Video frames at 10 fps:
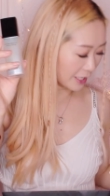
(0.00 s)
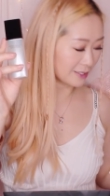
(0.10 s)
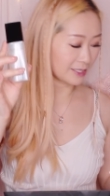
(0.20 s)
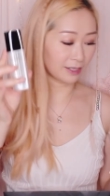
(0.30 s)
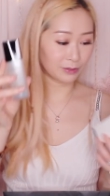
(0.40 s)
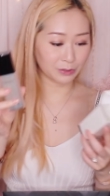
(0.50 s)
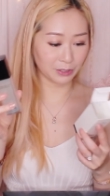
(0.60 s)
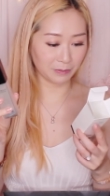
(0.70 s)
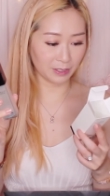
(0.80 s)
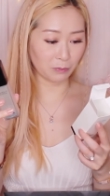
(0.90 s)
I can tell you
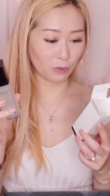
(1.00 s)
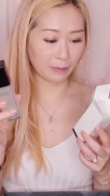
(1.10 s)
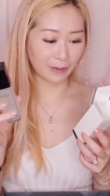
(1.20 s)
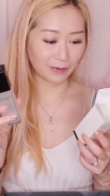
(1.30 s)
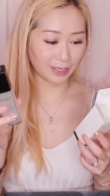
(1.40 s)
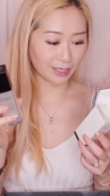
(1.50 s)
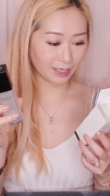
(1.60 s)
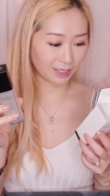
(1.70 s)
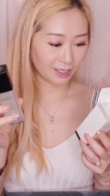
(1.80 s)
something more about it.